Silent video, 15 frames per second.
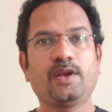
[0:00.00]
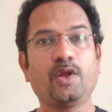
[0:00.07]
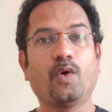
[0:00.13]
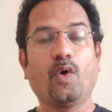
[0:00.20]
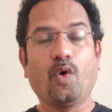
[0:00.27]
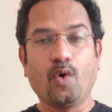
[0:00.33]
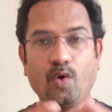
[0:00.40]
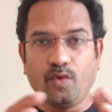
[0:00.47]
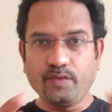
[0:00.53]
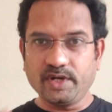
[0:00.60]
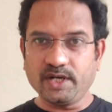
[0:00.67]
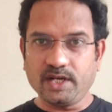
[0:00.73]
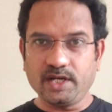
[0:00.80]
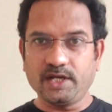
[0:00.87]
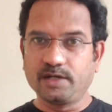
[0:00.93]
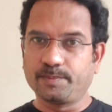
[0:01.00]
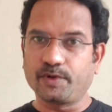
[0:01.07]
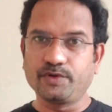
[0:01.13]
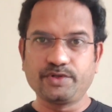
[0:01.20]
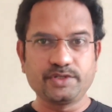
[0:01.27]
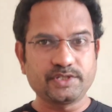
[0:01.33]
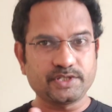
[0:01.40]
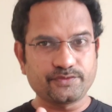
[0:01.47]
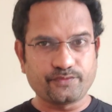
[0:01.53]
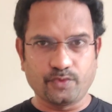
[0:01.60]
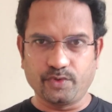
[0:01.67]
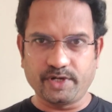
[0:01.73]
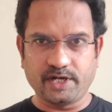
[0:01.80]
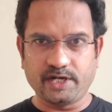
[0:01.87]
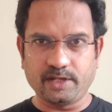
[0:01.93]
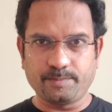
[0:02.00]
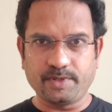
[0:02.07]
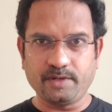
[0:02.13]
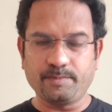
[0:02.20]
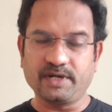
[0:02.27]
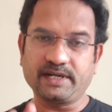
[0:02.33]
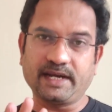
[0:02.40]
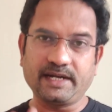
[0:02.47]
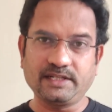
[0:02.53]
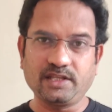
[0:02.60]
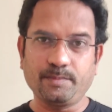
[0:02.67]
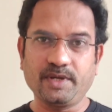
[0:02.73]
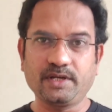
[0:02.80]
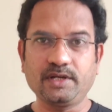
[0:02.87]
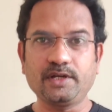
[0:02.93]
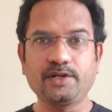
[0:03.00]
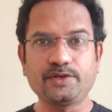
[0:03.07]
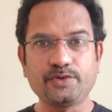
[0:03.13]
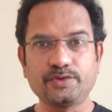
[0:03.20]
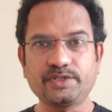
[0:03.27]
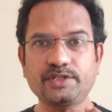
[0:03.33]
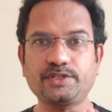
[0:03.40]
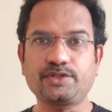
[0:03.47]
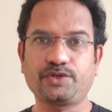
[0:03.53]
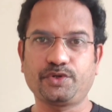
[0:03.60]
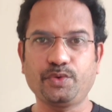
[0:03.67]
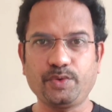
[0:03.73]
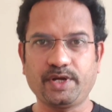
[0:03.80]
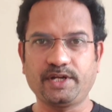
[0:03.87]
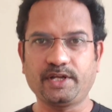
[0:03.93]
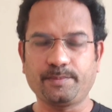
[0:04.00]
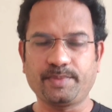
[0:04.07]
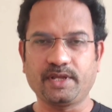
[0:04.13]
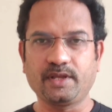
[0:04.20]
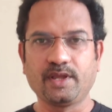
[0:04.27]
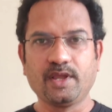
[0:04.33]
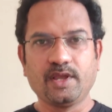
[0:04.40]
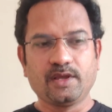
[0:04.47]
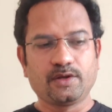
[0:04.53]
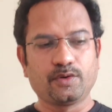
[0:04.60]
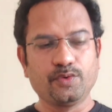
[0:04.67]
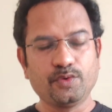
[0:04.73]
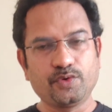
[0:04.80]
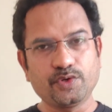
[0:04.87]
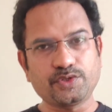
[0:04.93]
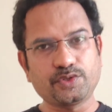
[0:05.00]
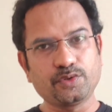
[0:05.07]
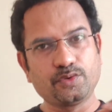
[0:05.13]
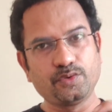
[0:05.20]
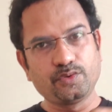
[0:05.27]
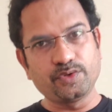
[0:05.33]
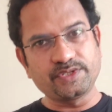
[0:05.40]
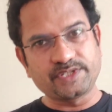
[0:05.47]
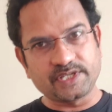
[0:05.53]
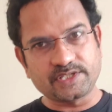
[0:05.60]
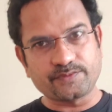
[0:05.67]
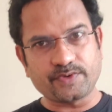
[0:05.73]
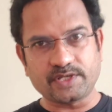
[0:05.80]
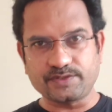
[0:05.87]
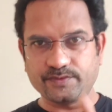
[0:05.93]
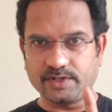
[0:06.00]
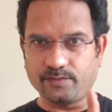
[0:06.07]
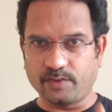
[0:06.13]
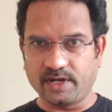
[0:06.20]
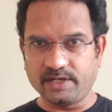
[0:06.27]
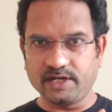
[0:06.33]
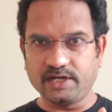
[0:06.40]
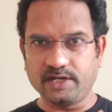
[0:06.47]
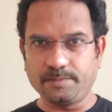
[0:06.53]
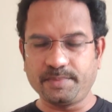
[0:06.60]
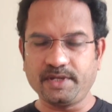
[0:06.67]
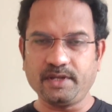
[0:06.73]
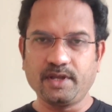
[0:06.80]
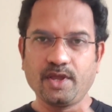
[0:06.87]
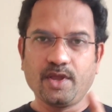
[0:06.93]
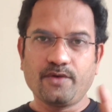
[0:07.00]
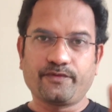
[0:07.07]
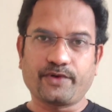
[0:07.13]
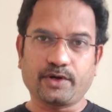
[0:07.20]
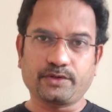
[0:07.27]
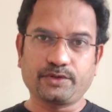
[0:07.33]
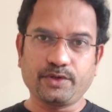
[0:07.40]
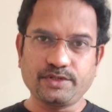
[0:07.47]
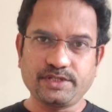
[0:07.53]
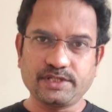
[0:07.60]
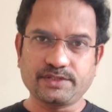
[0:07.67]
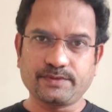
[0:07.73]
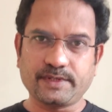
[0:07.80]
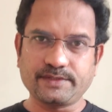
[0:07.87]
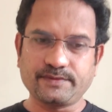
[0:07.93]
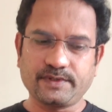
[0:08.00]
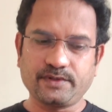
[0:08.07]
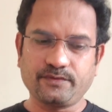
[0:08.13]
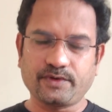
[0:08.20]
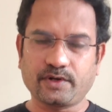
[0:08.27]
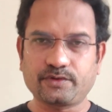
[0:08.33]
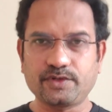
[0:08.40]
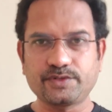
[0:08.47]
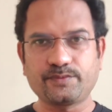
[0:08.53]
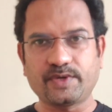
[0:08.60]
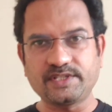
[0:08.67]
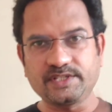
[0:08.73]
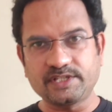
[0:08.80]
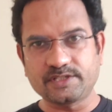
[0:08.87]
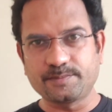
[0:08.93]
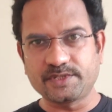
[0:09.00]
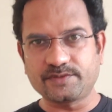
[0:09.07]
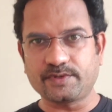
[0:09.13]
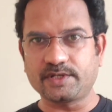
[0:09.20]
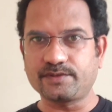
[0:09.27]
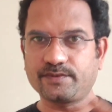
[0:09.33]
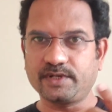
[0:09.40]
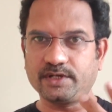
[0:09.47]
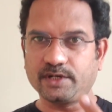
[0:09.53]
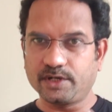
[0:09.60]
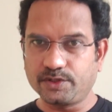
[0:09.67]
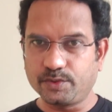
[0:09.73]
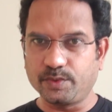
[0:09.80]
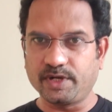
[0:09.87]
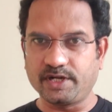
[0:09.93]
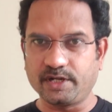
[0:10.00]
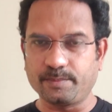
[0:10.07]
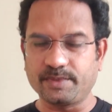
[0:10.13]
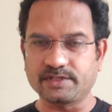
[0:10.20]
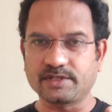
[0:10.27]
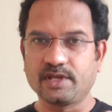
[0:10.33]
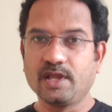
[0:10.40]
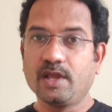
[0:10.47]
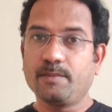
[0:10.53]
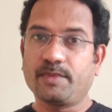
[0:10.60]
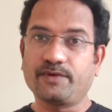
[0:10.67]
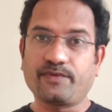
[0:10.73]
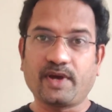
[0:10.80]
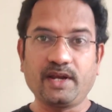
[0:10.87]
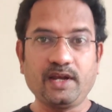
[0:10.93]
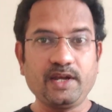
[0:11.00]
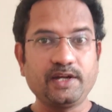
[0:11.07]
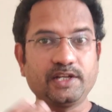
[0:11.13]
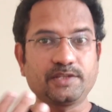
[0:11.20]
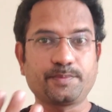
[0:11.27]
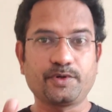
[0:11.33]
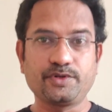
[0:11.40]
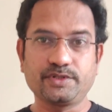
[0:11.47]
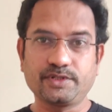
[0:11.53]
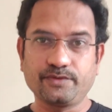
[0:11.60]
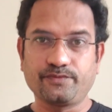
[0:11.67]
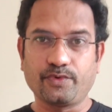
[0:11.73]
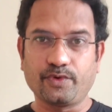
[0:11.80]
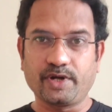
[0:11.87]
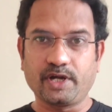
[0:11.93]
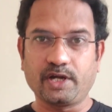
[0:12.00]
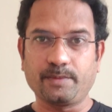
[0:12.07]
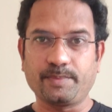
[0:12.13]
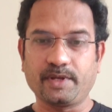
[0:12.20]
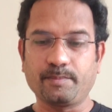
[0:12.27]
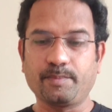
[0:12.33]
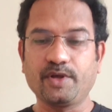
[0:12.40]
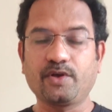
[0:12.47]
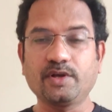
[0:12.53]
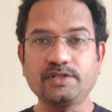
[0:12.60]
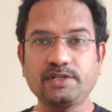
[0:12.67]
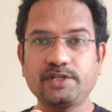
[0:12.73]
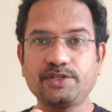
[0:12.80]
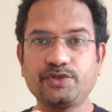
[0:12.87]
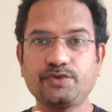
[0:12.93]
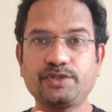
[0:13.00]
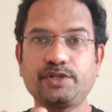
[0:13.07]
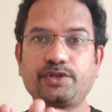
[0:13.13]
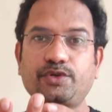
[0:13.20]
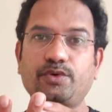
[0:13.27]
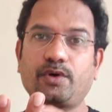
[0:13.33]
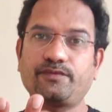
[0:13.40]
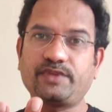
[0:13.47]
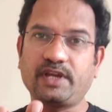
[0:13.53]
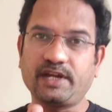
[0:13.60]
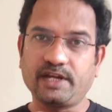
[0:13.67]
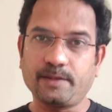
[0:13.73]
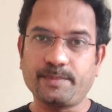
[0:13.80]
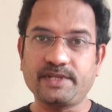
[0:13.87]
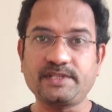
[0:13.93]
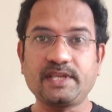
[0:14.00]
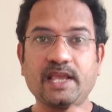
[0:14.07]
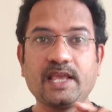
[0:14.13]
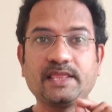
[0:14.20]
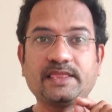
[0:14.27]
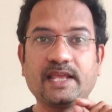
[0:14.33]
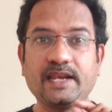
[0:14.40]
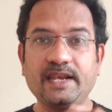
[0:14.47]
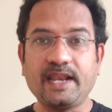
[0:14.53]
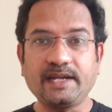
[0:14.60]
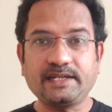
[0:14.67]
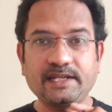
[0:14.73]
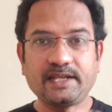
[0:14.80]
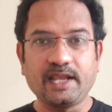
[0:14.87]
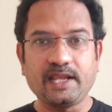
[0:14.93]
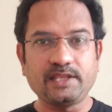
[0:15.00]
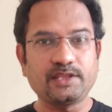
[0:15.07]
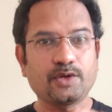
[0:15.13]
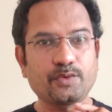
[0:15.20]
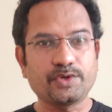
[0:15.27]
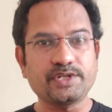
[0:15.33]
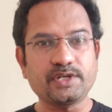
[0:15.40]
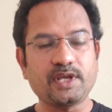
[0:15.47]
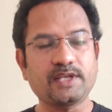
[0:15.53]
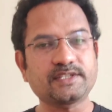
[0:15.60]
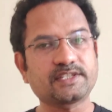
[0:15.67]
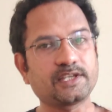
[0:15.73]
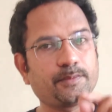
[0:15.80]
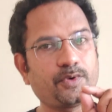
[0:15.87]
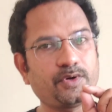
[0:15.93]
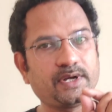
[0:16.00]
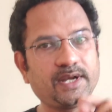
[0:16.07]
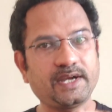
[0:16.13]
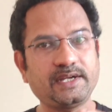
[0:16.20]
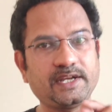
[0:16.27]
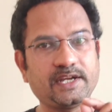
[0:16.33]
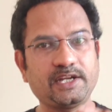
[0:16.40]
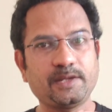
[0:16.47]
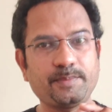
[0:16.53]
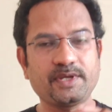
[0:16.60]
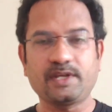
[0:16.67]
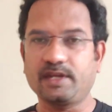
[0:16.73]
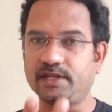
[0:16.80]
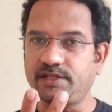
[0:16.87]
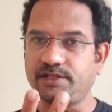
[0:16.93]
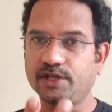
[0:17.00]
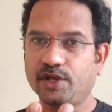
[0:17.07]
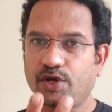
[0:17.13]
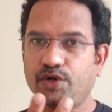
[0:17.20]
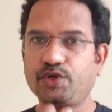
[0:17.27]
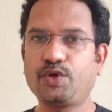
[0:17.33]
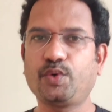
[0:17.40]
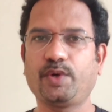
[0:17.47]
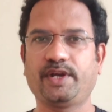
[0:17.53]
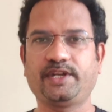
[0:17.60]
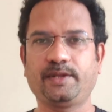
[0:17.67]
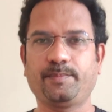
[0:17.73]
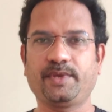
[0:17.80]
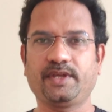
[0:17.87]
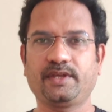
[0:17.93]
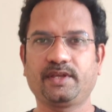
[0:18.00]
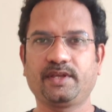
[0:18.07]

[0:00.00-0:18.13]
Now overall it produces 4 ATP but at the beginning it uses 2 ATP. Glucose to glucose 6 phosphate 1 ATP, fructose 6 phosphate to fructose 1 6 bisphosphate 2 ATP. But finally it is producing 4 ATP. Because it is using 2 of the ATPs, the net gain, the question asks about net ATP gain is 2 ATP.